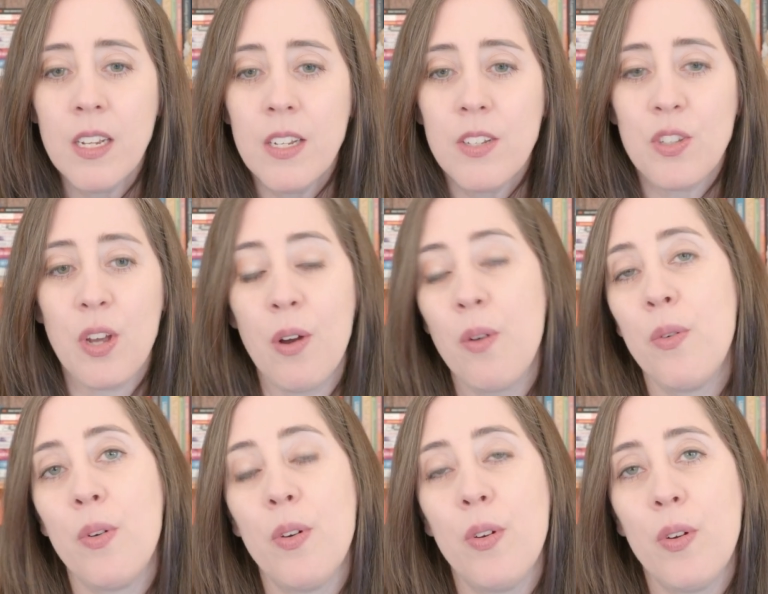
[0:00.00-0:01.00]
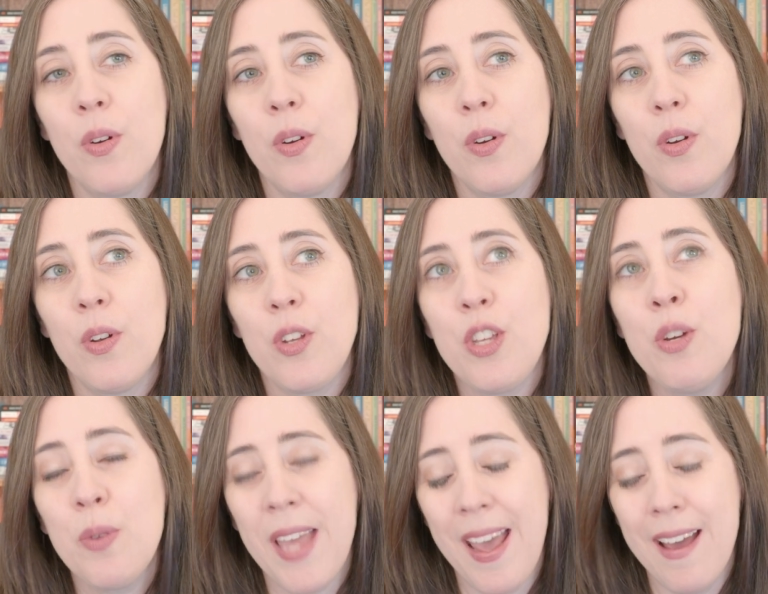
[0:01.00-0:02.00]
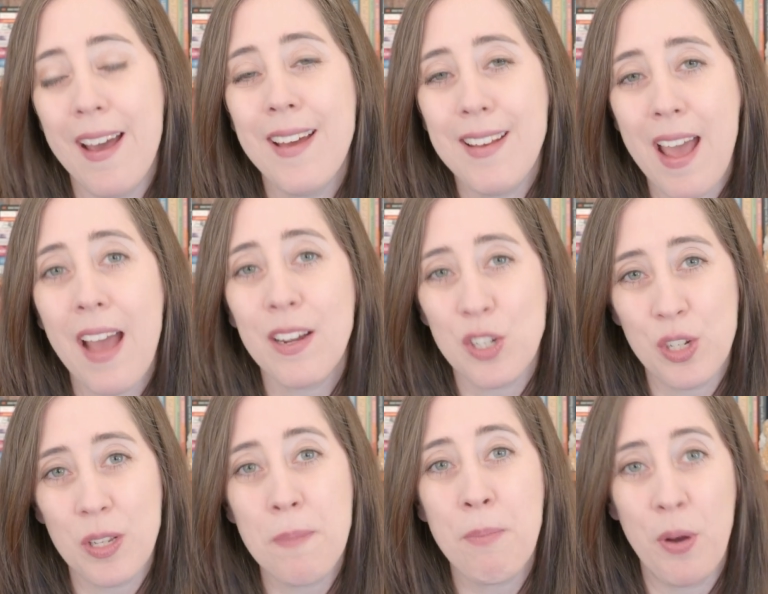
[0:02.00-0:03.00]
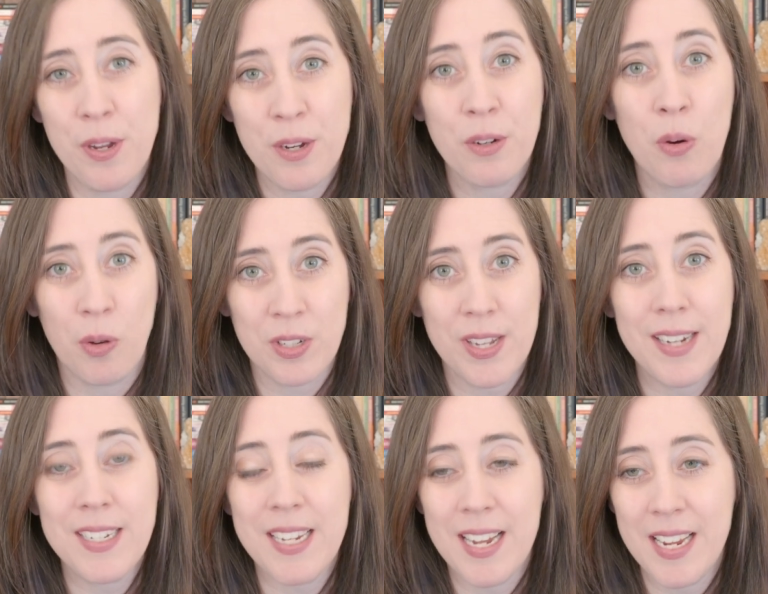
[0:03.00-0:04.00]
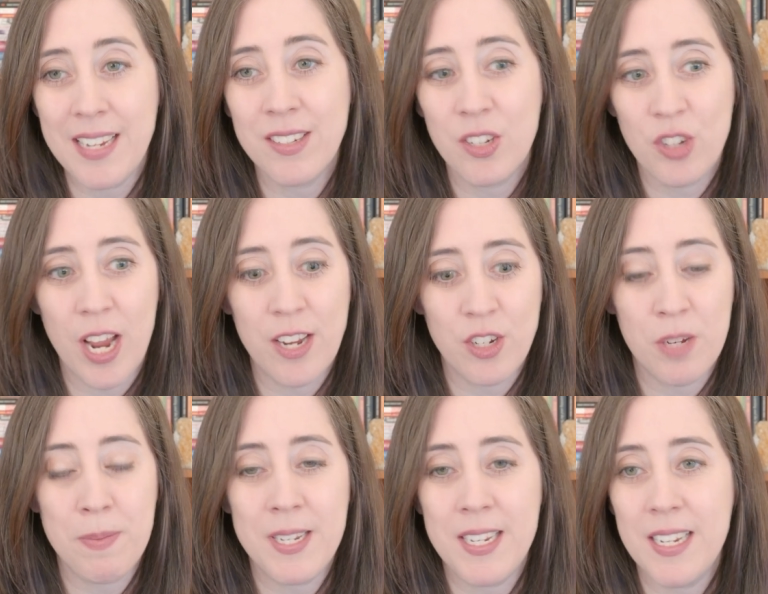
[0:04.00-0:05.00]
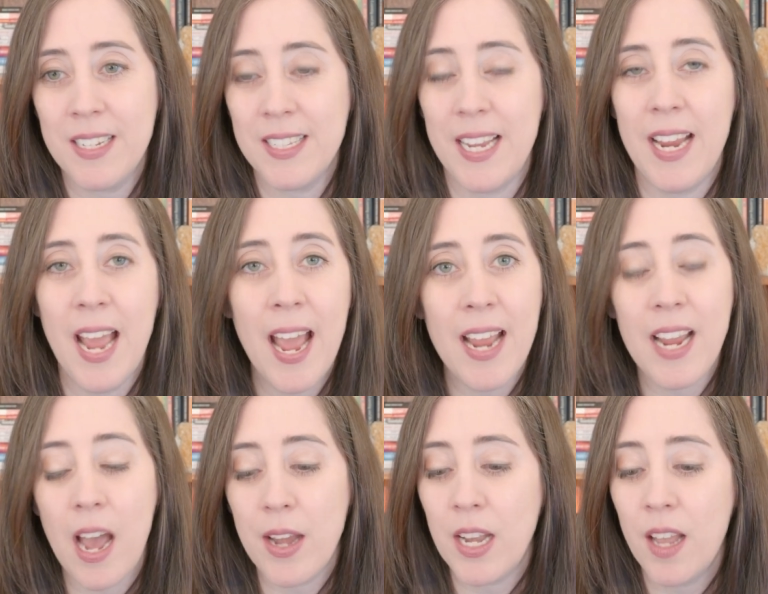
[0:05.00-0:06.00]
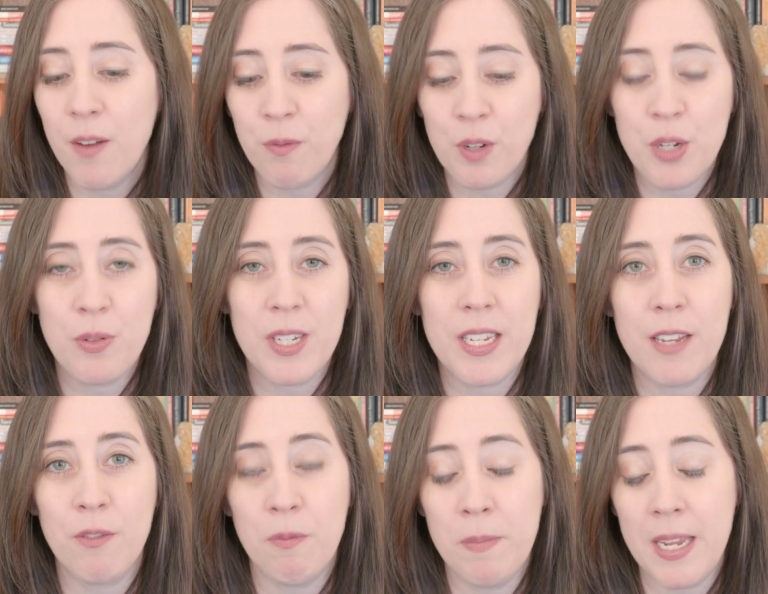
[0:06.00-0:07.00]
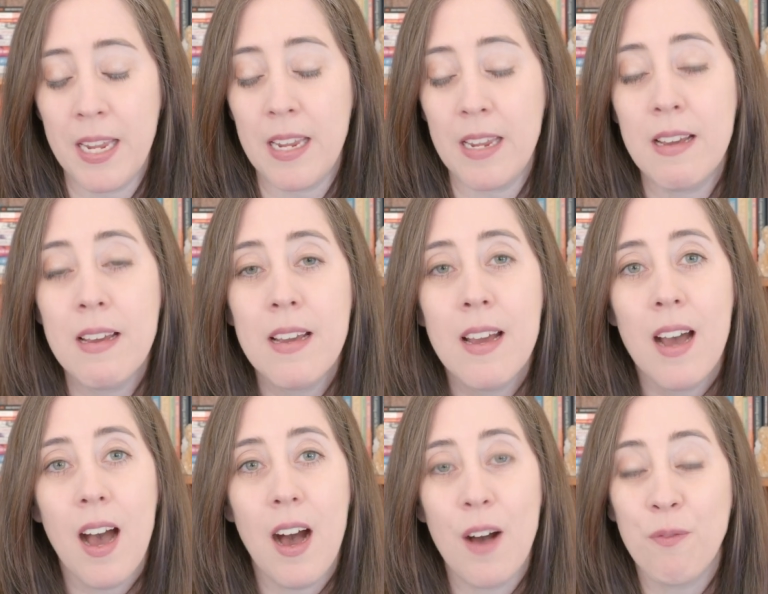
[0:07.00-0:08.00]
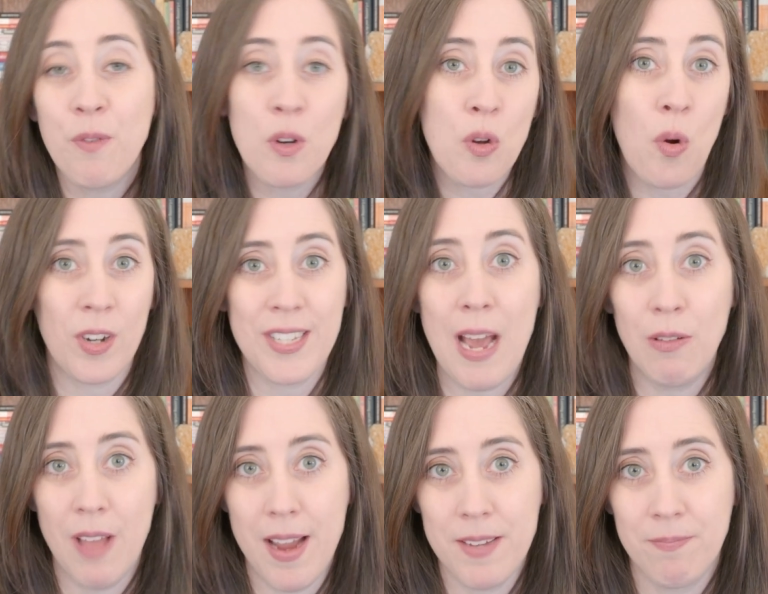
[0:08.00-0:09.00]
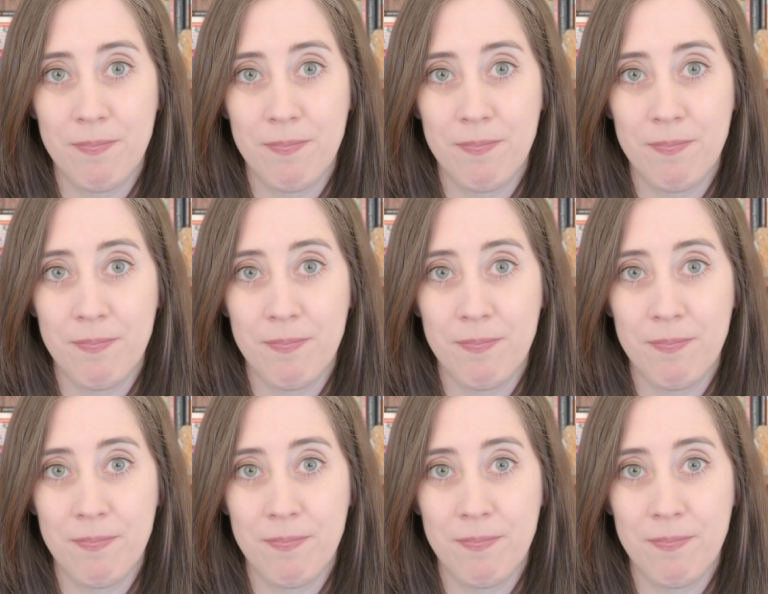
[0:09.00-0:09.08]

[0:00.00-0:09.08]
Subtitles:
So you can actually put your course idea into ChatGPT and say, hey, I'd love for you to give me a full course outline